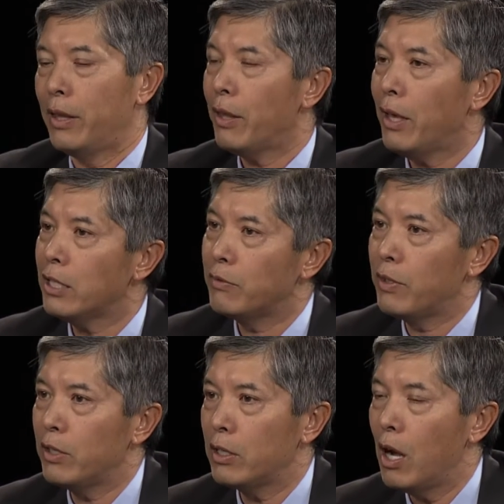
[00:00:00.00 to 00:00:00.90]
That, that's
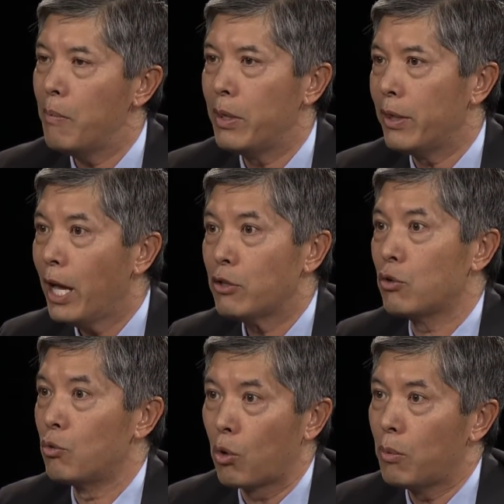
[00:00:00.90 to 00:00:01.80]
very common. That's
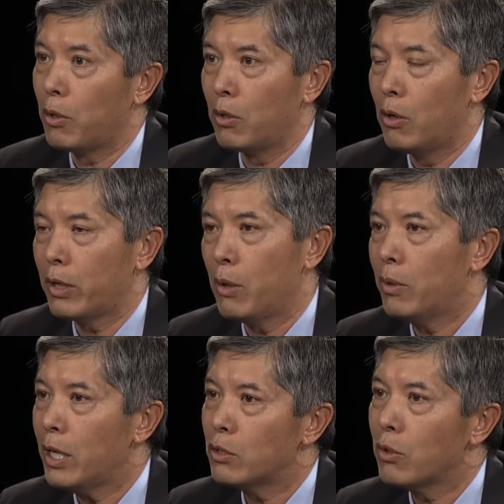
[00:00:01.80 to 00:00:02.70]
normal, okay?
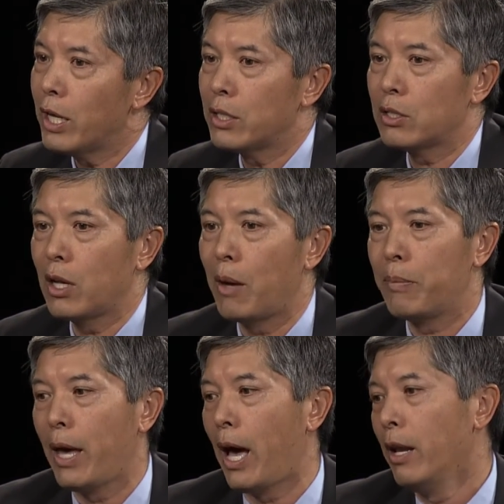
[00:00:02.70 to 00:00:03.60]
We're not trying to
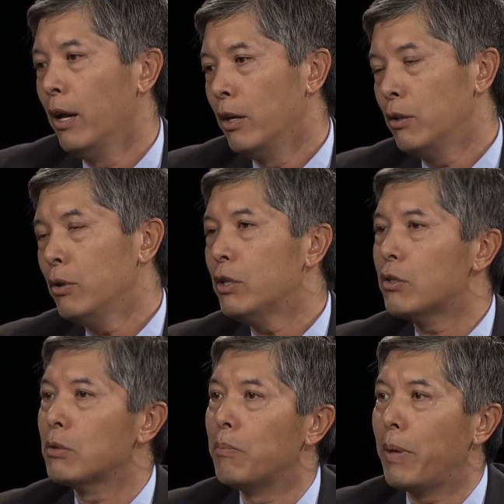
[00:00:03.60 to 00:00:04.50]
stop that. You hear
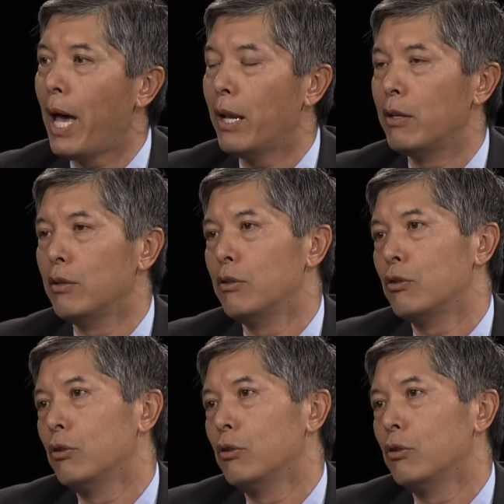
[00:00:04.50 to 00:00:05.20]
some bad news,